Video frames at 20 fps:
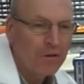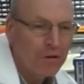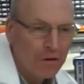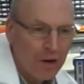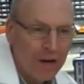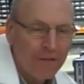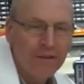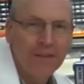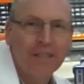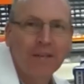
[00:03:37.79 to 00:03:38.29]

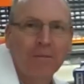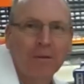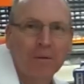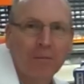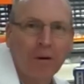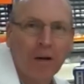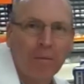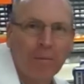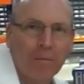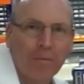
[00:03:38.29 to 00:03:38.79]
you're left to deal with
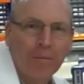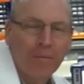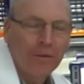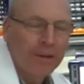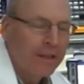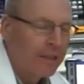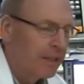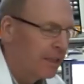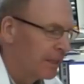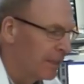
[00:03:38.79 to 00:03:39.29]
the problem.
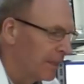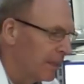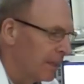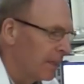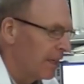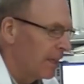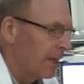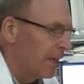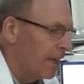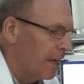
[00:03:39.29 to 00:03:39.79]

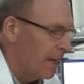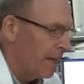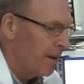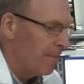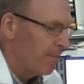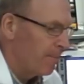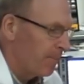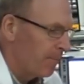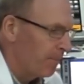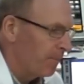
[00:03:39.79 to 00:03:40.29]

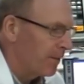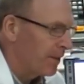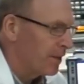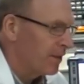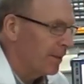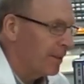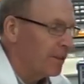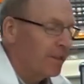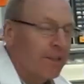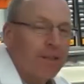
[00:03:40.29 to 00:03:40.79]
Um,
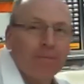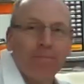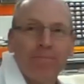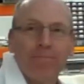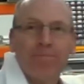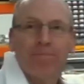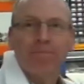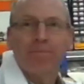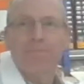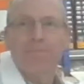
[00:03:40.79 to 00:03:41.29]
so that's it.